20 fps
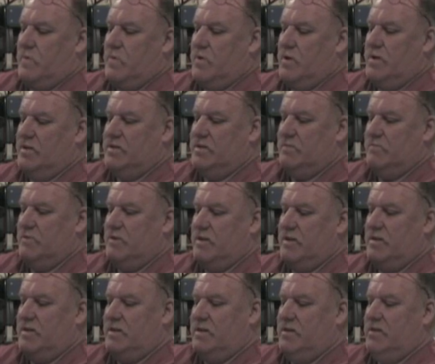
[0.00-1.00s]
Let's see what
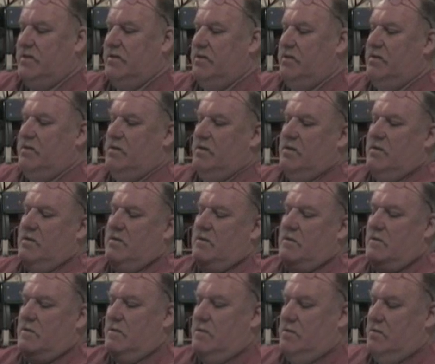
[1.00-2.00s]
I did.
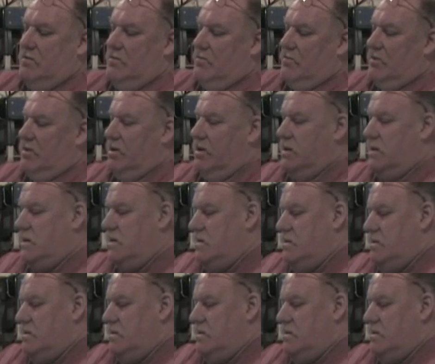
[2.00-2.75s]
Okay.